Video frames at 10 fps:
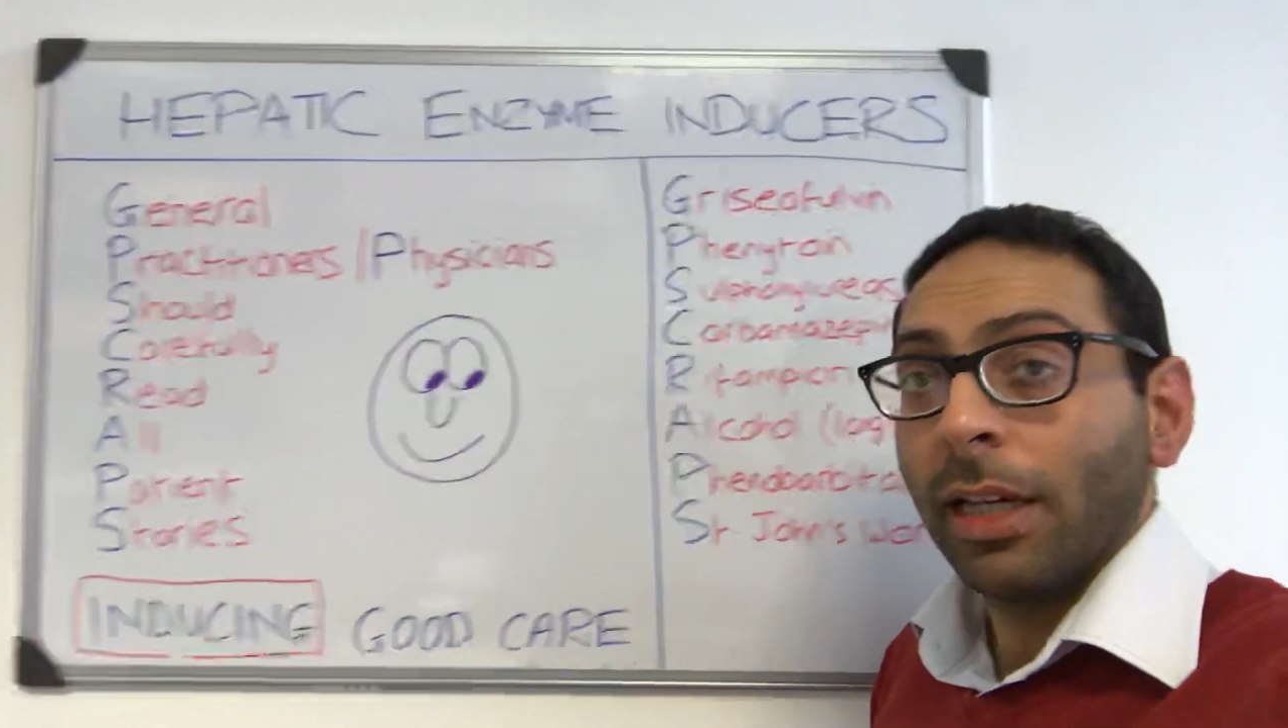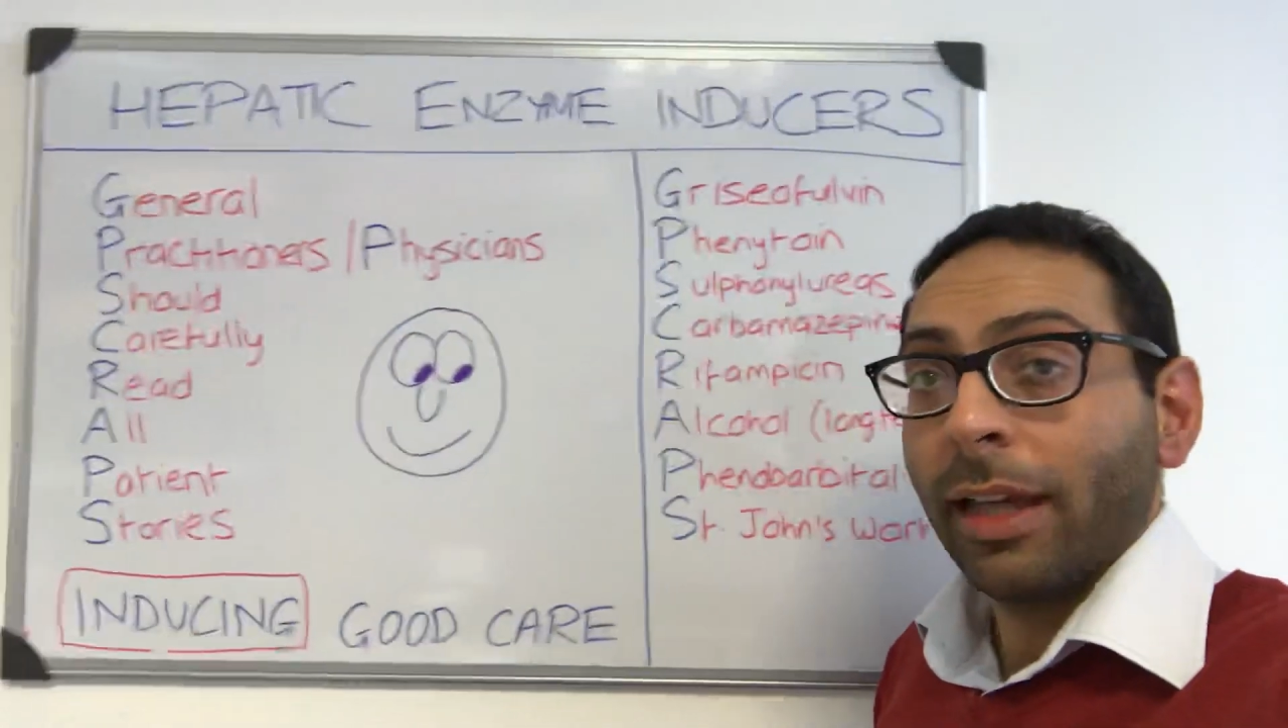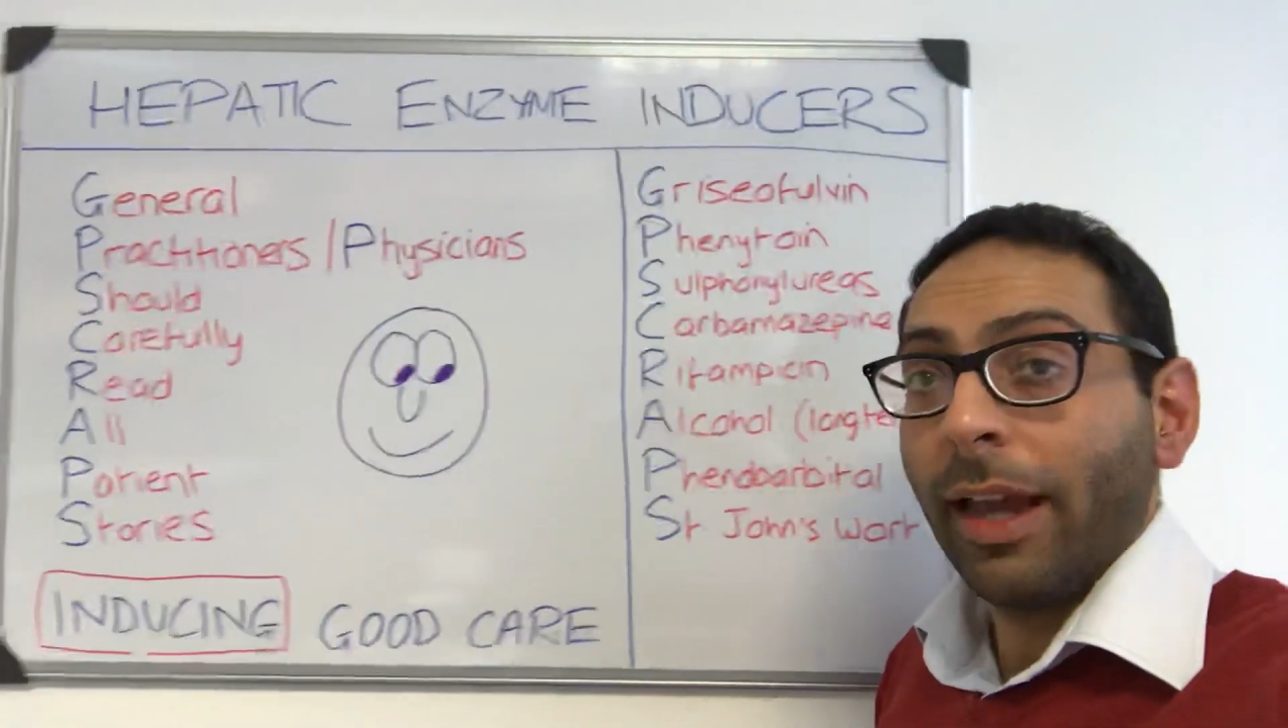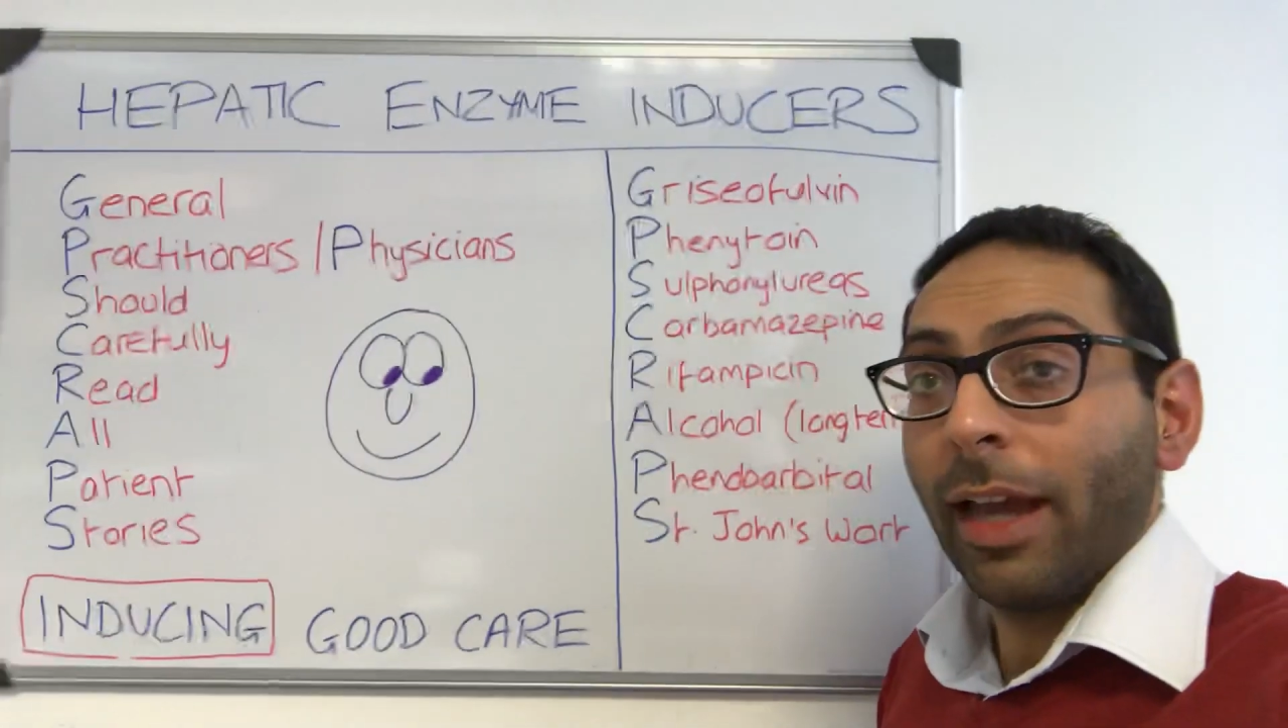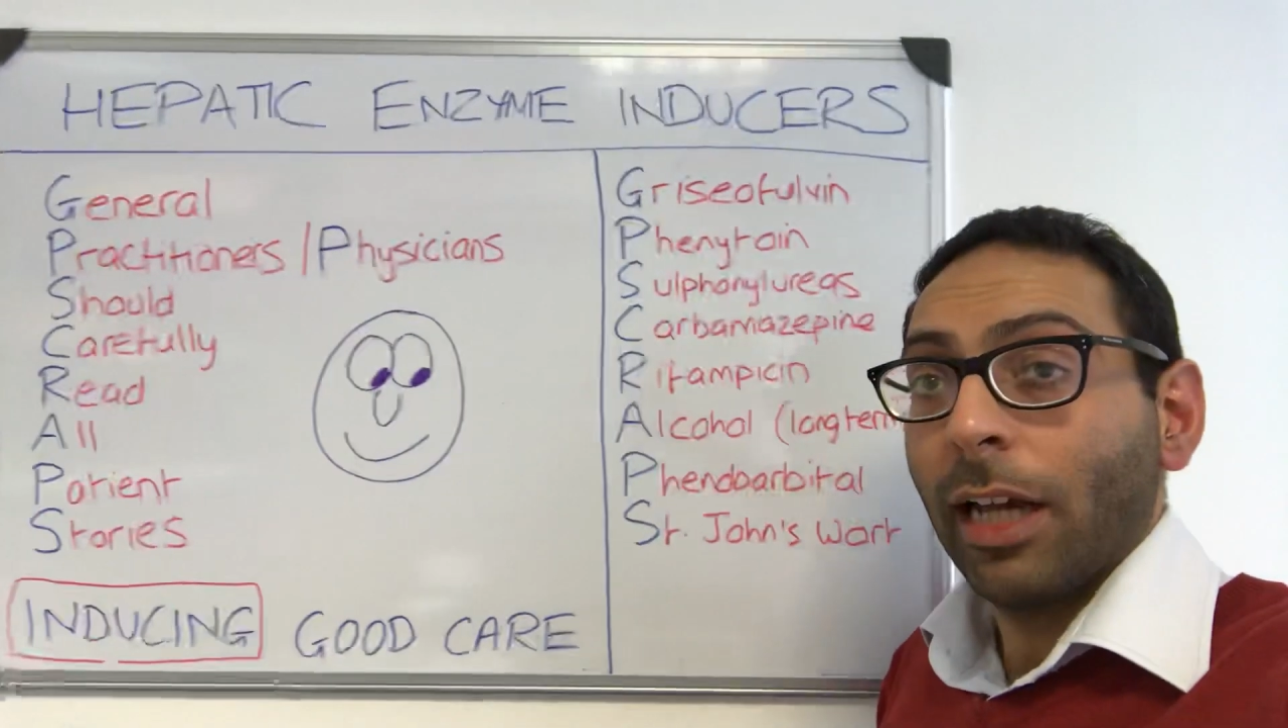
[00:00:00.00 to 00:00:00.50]

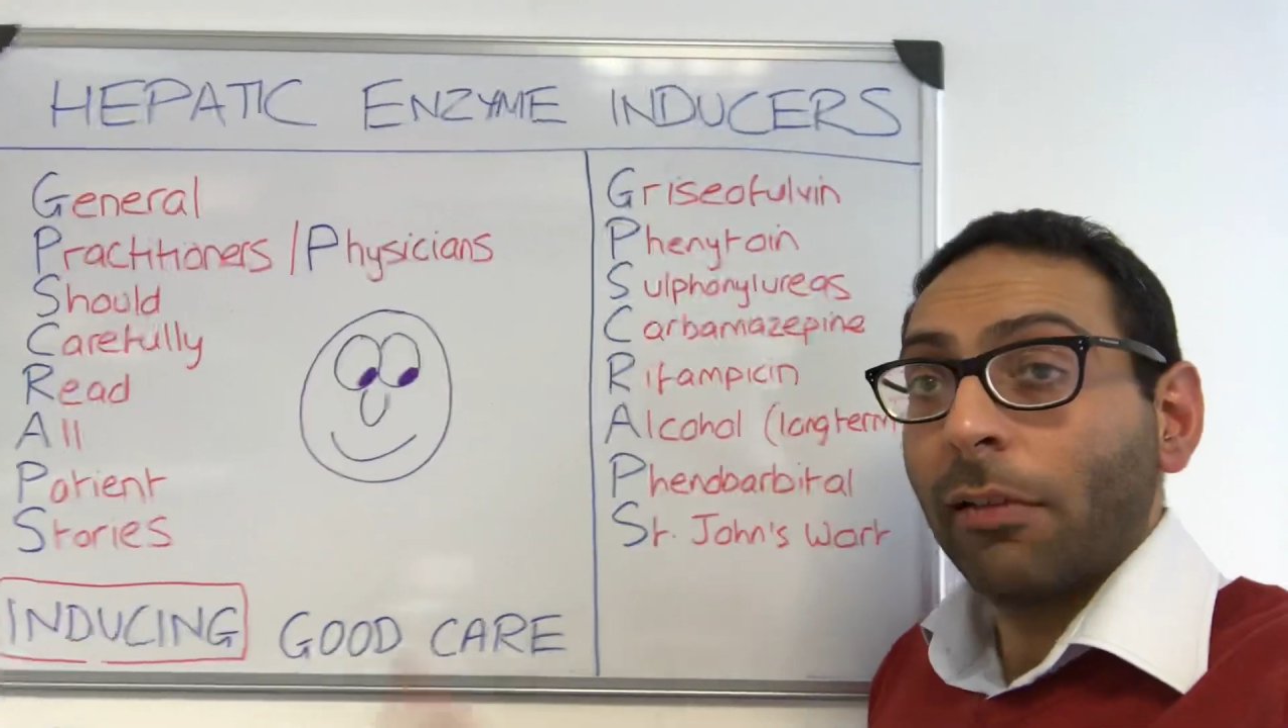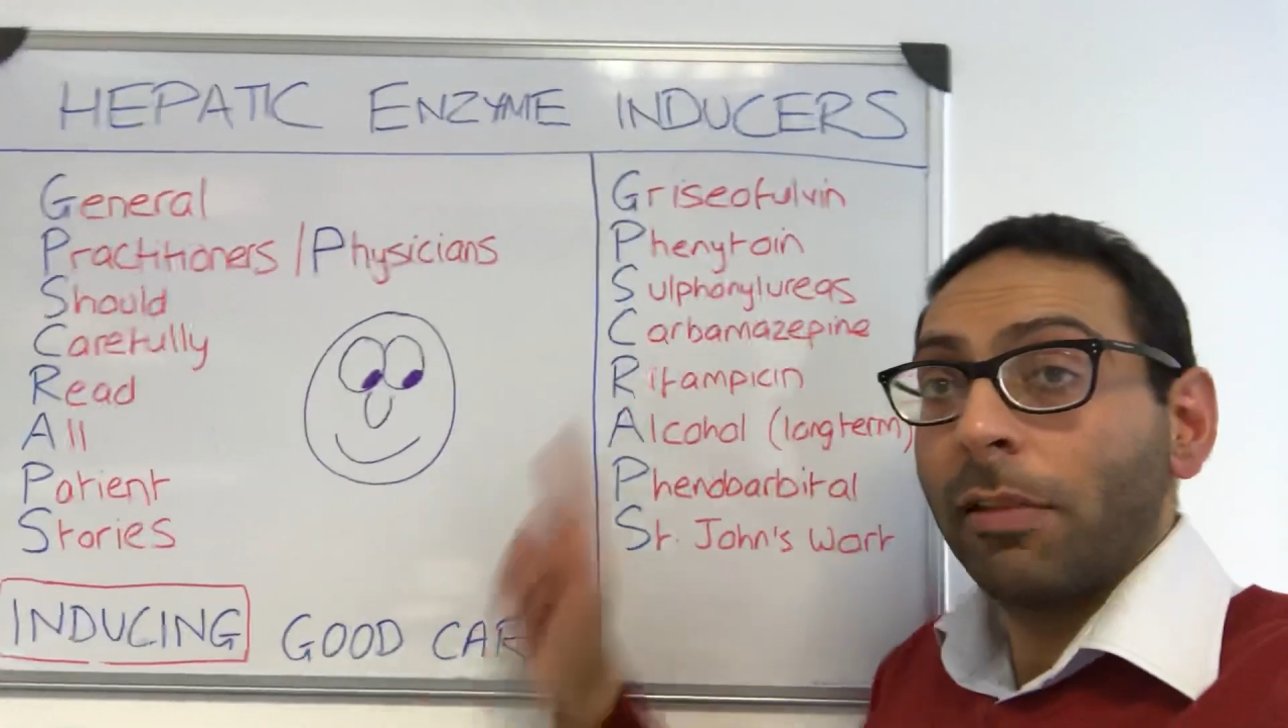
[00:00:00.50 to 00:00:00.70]
care.